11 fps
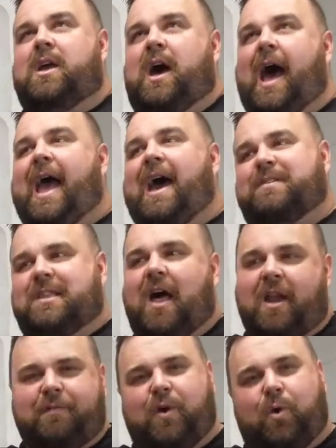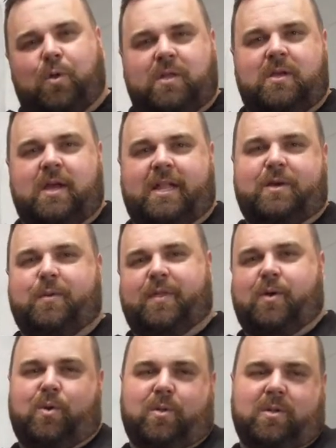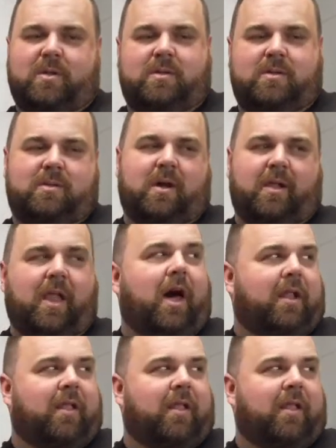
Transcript: I have a lot of gold. I deal with gold a lot.